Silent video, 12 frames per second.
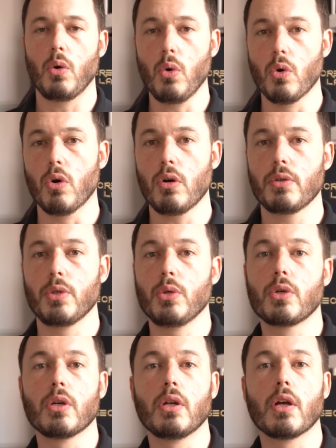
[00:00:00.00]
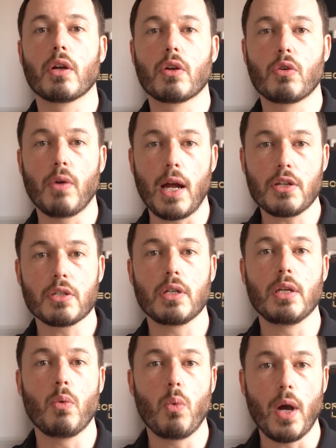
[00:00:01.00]
or you can
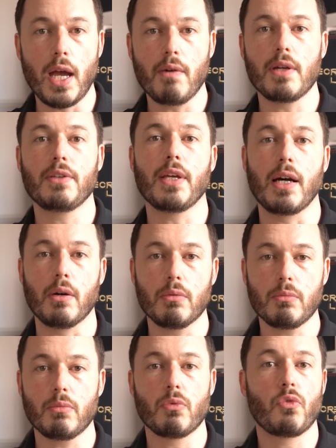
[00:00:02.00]
gradually wear it down,